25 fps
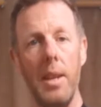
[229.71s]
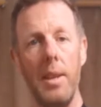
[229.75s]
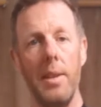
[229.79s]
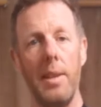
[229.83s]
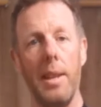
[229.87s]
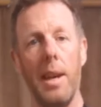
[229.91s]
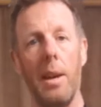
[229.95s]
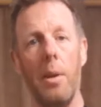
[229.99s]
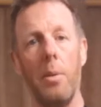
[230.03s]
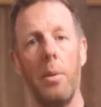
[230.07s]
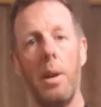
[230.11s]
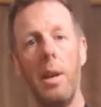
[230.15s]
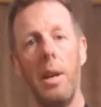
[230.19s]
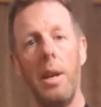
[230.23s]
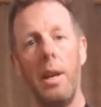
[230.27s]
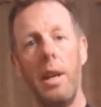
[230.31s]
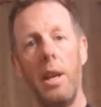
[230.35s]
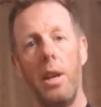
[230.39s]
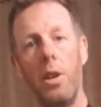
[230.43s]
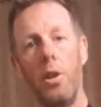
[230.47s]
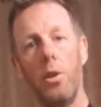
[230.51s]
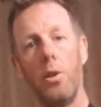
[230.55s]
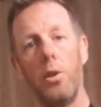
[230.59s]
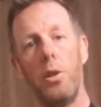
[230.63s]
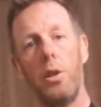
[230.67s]
Now,
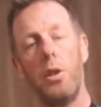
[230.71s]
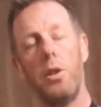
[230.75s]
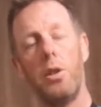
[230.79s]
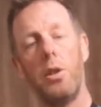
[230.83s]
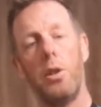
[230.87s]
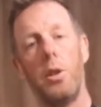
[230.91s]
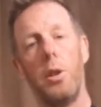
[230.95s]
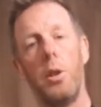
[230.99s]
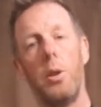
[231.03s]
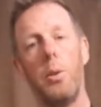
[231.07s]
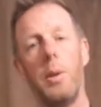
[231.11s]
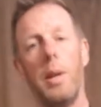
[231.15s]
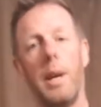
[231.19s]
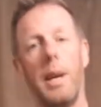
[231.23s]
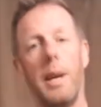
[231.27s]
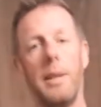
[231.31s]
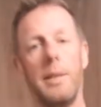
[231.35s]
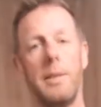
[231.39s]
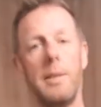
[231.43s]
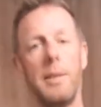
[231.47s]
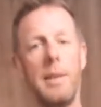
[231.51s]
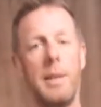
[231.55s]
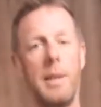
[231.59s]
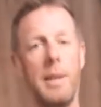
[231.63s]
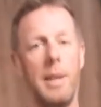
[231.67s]
in order to do
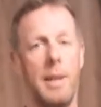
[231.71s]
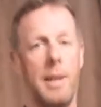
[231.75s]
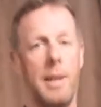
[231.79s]
that,